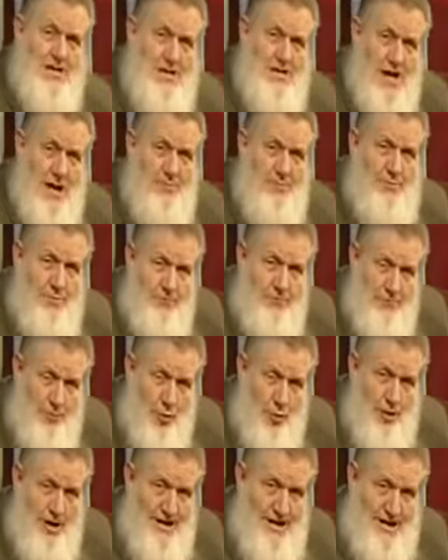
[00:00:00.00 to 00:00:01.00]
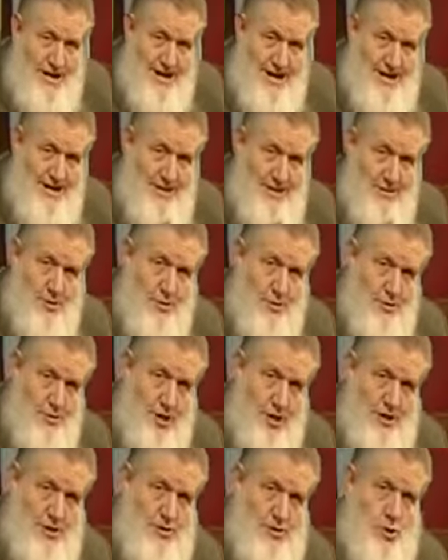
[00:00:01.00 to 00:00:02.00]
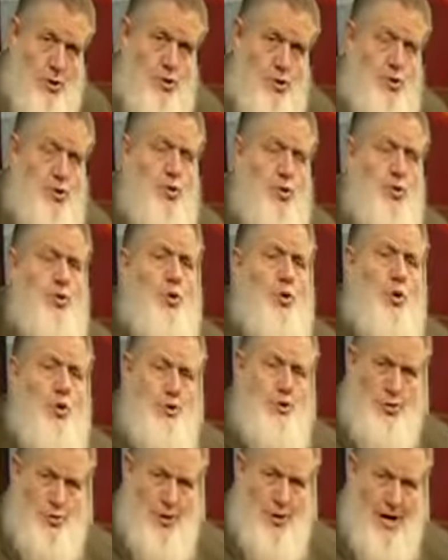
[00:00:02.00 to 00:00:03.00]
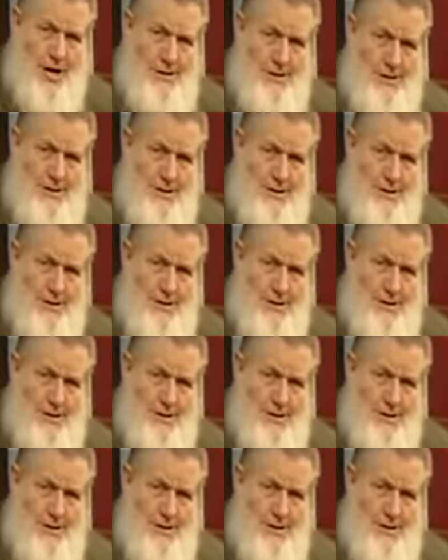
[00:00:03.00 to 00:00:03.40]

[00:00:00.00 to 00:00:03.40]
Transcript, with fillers: Chapter 49 in the Quran, it's called Surat al-Hujurat.